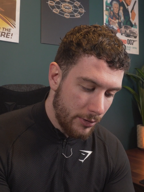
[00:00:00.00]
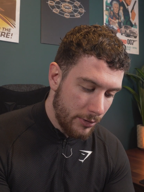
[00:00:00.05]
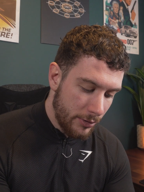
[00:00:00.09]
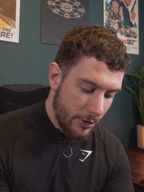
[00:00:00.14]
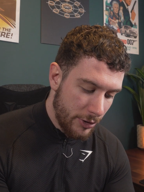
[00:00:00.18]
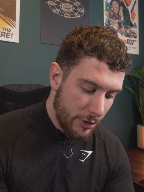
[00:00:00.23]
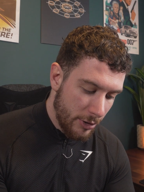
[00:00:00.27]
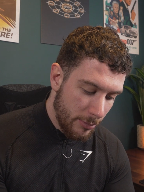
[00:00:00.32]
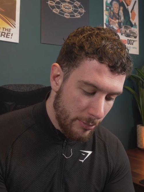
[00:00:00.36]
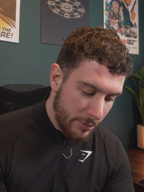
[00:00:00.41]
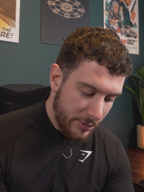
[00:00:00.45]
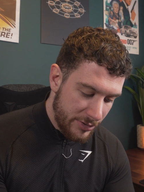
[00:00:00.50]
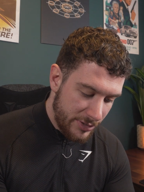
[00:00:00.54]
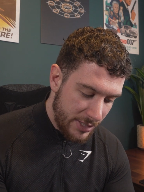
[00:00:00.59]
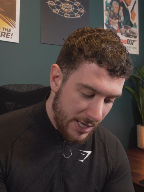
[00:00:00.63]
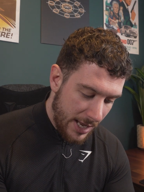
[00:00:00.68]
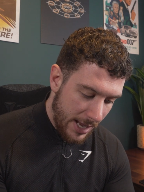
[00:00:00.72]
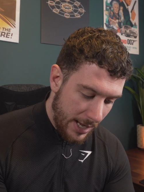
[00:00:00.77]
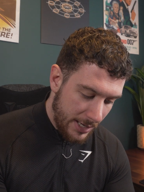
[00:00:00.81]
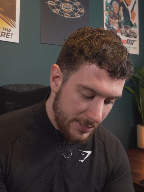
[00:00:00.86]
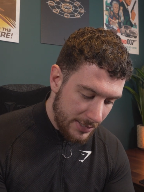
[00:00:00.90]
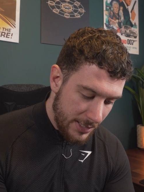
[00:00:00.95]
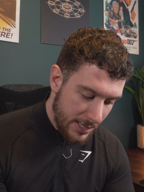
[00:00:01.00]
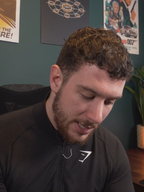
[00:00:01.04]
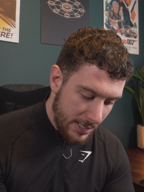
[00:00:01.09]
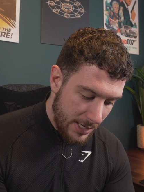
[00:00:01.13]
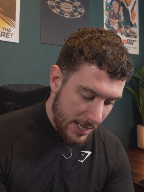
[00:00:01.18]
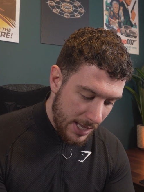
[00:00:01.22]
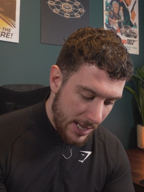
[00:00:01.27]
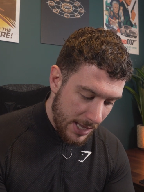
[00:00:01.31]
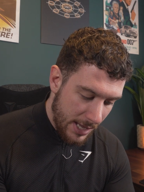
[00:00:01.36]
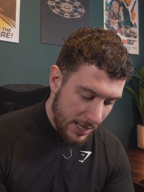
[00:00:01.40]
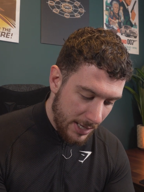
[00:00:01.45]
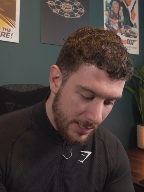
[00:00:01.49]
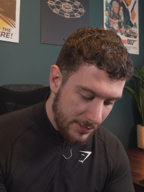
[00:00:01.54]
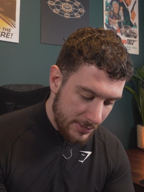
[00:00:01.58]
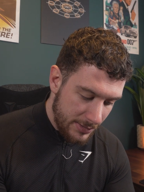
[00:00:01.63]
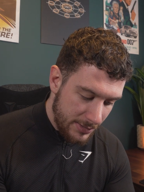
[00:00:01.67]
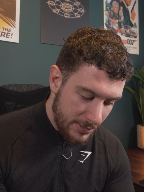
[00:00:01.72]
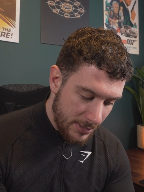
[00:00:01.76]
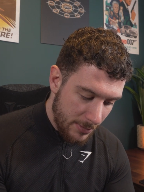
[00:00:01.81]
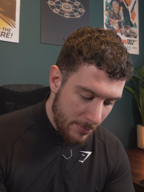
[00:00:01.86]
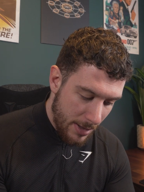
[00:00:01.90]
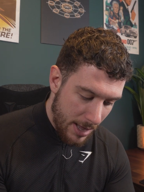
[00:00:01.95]
the number 6 in here
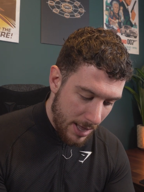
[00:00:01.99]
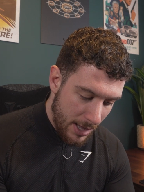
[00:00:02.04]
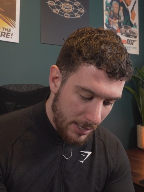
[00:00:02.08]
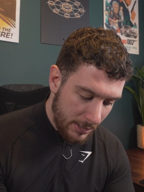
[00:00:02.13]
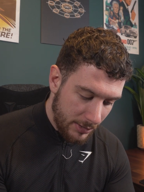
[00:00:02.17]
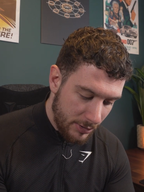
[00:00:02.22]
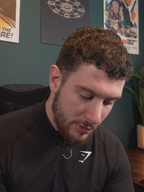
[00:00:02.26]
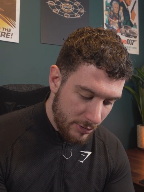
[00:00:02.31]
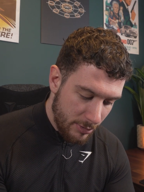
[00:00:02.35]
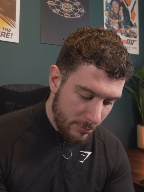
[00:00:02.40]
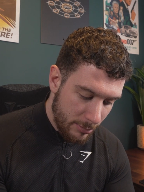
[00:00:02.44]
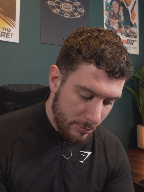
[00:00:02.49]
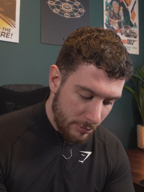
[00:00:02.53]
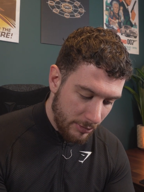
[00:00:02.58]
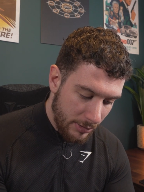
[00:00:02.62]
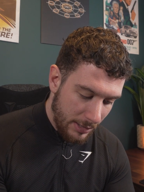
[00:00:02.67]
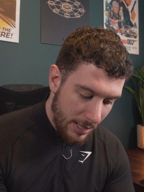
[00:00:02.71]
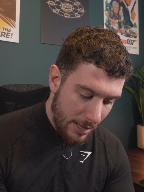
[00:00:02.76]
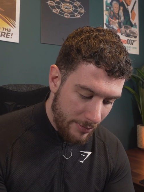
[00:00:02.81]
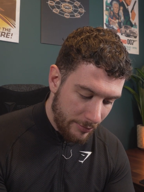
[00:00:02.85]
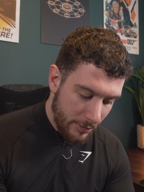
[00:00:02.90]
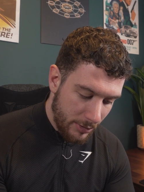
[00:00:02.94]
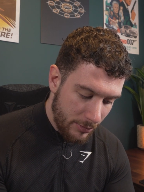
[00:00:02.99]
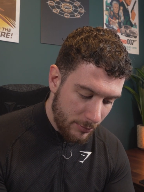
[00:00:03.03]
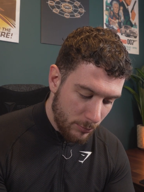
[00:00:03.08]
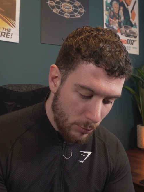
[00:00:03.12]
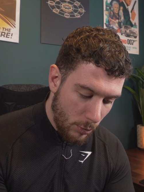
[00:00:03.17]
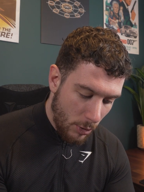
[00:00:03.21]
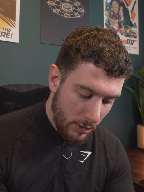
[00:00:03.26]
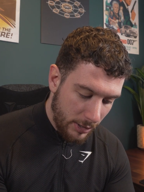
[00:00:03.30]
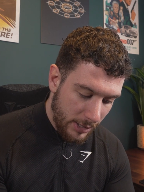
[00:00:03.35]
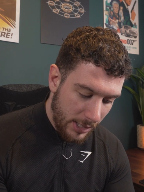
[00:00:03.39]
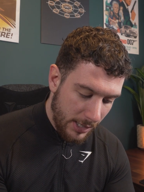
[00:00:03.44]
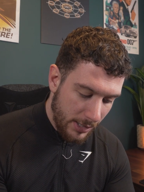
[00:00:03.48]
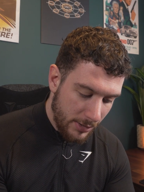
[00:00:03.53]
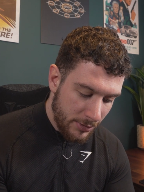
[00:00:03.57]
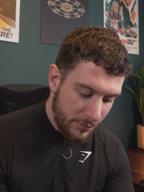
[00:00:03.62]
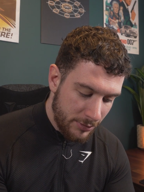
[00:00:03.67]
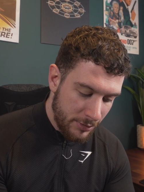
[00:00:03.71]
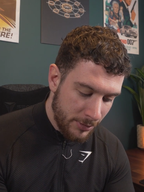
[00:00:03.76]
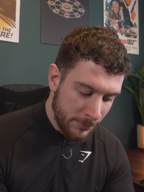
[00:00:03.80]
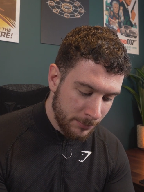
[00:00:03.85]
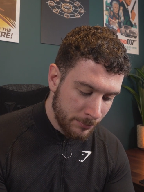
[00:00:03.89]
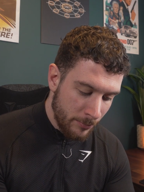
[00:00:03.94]
to mark the number 11,
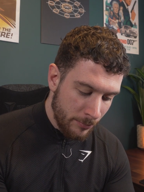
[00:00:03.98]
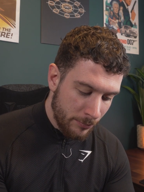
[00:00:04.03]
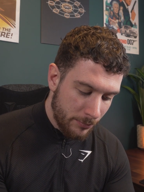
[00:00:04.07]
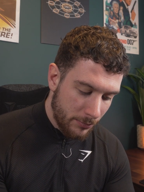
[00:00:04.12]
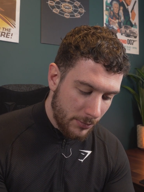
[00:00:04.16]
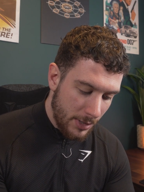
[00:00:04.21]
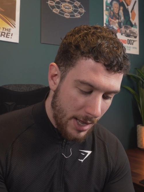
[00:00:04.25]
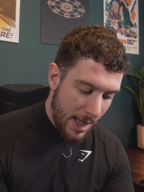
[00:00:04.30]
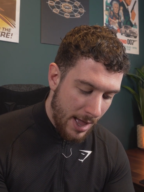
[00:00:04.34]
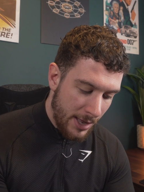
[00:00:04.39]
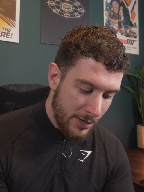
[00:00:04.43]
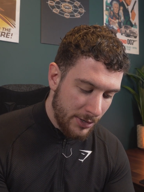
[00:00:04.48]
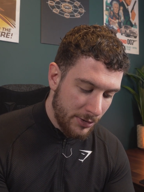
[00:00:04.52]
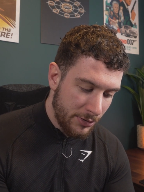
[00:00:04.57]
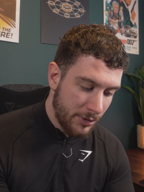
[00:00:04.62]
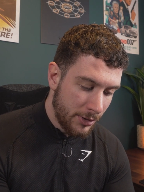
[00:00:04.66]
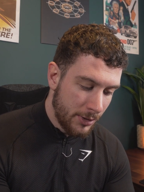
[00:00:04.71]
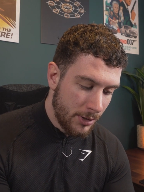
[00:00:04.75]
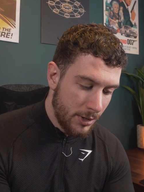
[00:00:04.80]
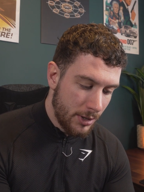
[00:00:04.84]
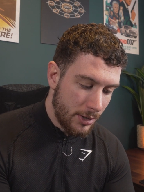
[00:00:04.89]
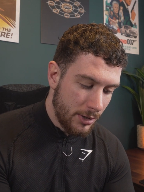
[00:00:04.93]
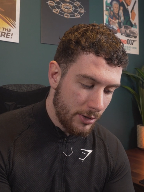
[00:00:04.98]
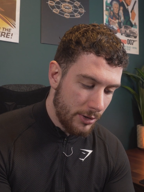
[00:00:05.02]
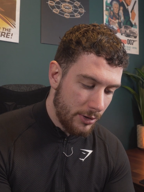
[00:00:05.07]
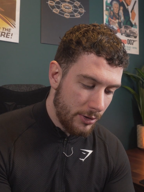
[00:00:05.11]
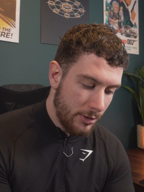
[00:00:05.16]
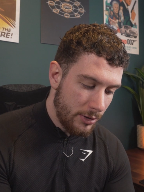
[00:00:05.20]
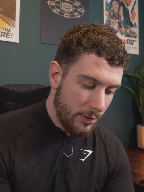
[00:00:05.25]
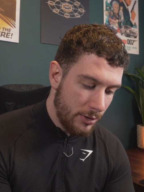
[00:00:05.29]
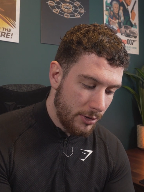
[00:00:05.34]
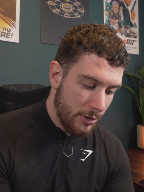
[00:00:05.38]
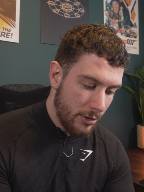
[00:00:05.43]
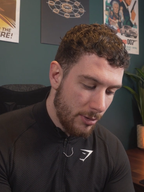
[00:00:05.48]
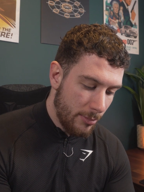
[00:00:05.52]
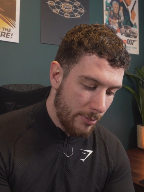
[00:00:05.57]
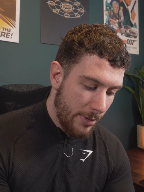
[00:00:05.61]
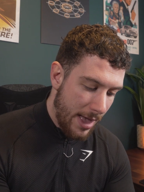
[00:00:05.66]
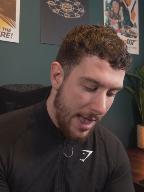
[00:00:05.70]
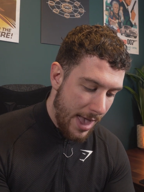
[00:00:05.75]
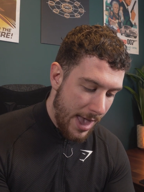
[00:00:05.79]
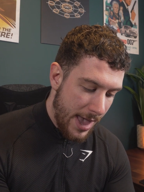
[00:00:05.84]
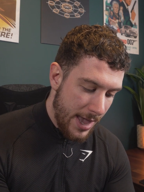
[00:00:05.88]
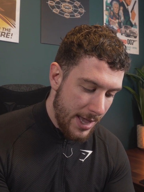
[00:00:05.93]
Watkins, and
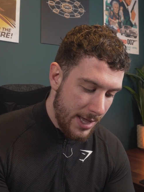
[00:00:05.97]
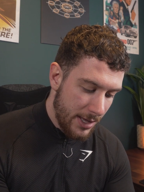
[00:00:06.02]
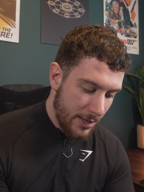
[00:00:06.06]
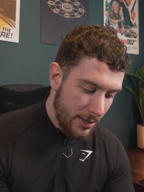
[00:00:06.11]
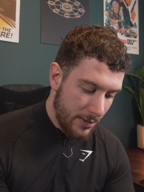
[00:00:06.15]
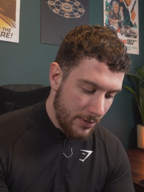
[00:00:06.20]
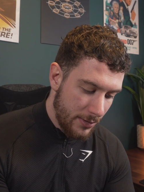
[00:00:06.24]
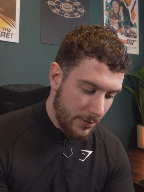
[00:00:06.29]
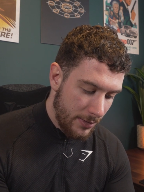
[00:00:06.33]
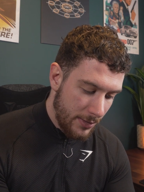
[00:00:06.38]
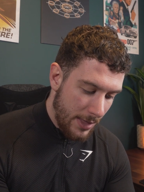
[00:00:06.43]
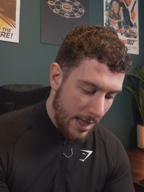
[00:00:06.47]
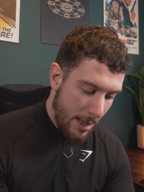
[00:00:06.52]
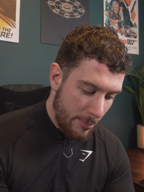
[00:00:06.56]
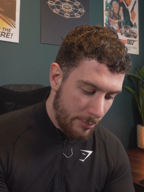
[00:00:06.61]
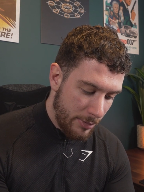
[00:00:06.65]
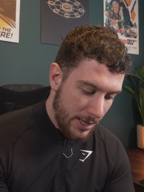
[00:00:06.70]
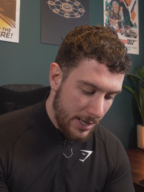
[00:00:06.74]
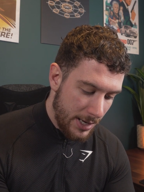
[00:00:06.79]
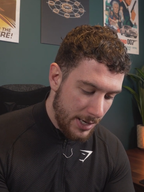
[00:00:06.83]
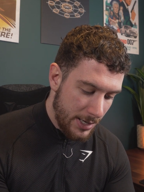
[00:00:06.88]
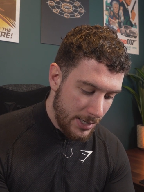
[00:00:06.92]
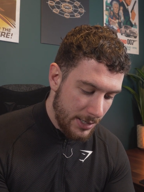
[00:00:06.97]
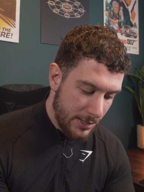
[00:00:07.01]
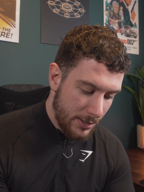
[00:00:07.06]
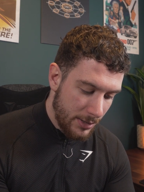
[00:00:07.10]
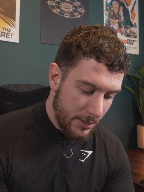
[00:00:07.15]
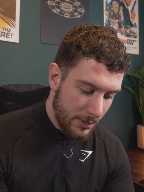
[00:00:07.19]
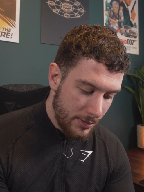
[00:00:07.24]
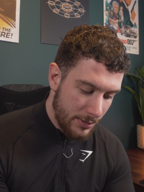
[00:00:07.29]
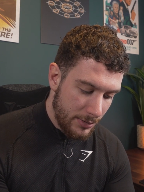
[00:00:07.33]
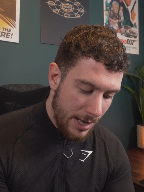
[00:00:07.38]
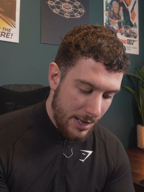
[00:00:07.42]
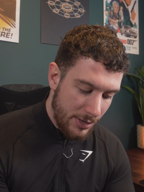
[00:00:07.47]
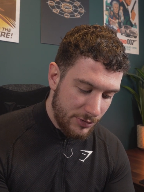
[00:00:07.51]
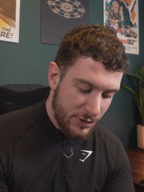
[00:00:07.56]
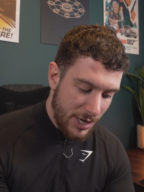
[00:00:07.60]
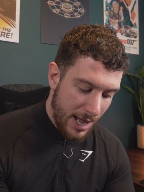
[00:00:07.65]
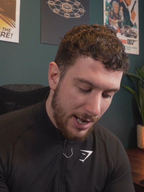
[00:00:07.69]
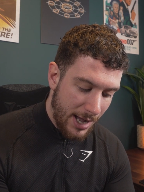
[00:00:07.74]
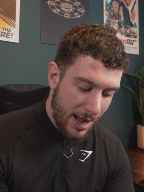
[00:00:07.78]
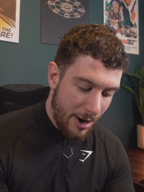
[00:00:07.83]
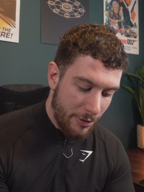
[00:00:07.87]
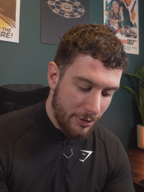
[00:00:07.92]
number 8, that being
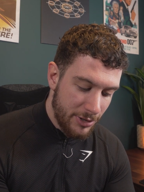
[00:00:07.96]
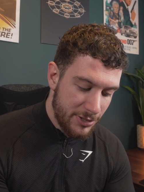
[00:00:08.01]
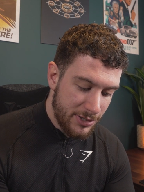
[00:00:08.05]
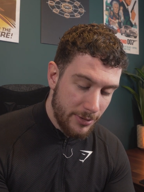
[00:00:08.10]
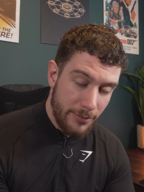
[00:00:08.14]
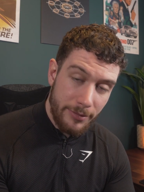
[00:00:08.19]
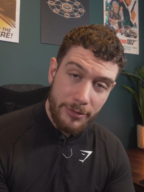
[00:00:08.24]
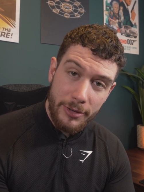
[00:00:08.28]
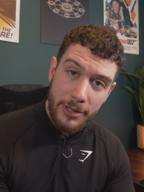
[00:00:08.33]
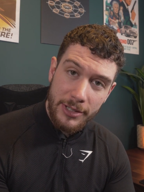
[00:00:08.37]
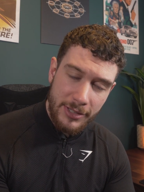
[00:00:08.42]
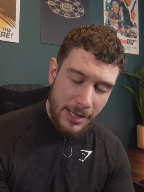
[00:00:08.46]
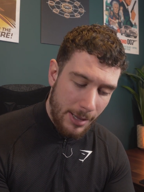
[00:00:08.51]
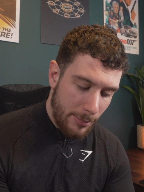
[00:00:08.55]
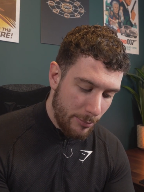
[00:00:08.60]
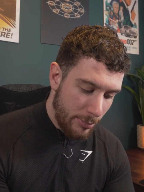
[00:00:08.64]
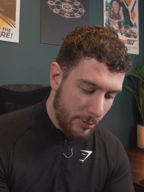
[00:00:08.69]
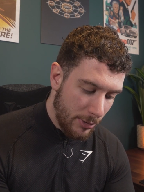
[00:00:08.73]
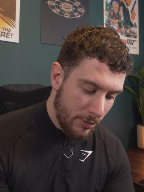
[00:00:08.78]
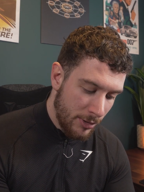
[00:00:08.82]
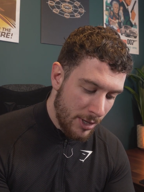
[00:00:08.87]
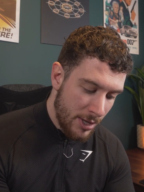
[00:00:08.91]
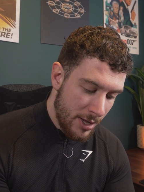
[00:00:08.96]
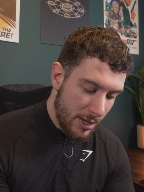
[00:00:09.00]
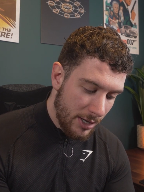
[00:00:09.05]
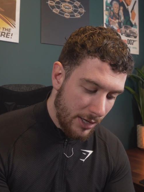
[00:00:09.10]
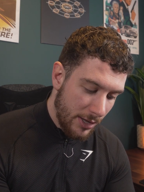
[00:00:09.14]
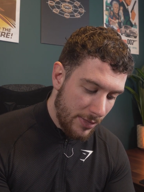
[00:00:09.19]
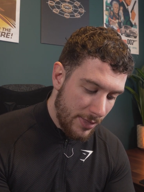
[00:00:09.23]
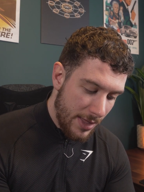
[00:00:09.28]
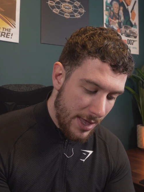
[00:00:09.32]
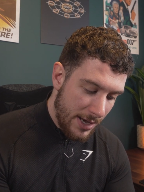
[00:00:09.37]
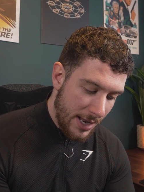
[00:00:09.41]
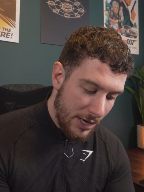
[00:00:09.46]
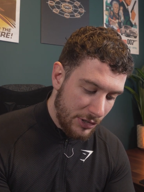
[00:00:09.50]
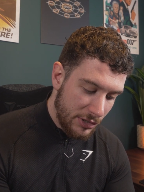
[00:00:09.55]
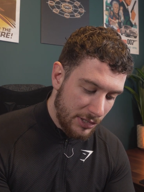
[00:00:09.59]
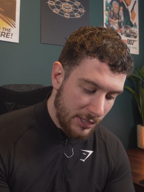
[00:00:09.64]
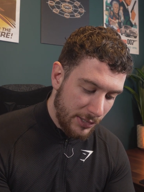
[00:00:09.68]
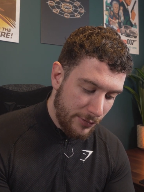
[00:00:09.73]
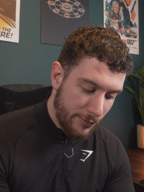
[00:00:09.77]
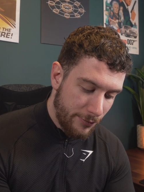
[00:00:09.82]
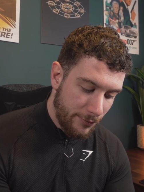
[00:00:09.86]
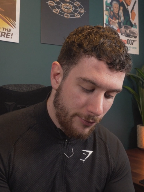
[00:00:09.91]
Jack Harrison, for example, can then
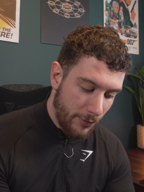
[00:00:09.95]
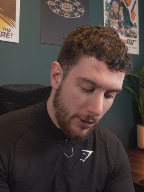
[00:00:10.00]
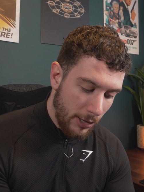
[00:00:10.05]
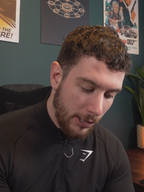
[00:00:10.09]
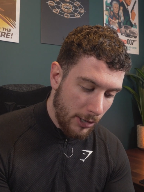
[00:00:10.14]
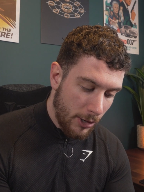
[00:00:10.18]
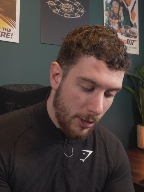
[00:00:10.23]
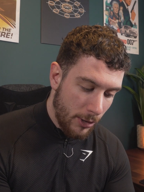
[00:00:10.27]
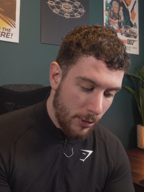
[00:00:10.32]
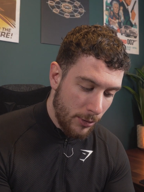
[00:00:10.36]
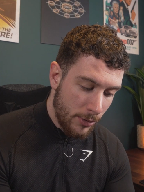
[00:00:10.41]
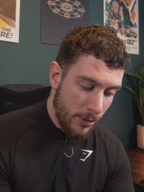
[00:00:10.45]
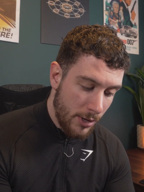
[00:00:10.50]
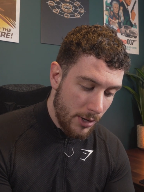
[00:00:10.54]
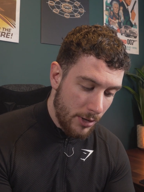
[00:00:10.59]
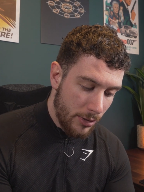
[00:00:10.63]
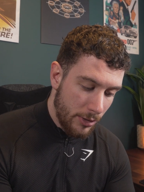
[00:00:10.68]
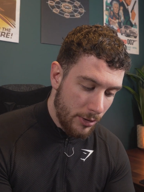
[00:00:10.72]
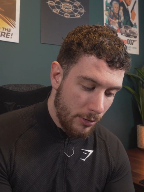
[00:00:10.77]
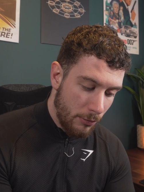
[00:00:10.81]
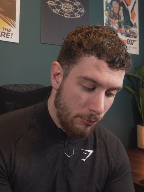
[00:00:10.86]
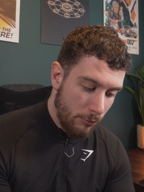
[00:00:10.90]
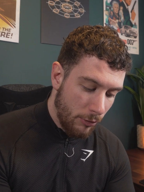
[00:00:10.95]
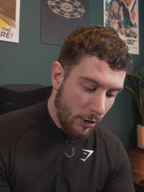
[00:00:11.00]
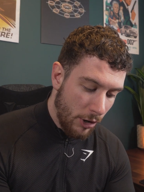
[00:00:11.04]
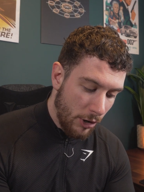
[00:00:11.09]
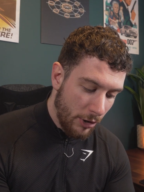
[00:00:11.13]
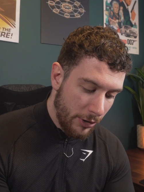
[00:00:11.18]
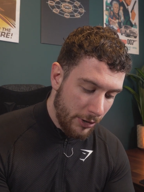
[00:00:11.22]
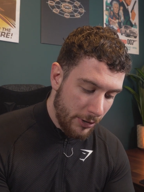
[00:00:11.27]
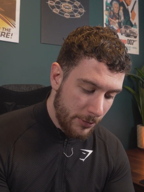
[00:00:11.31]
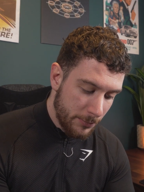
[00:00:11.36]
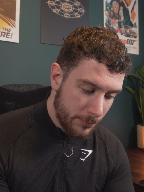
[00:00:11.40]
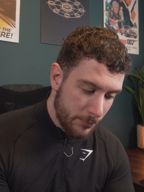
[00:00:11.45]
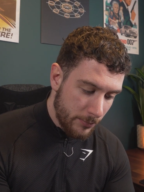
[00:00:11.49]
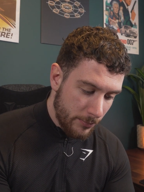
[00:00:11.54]
actually follow the run.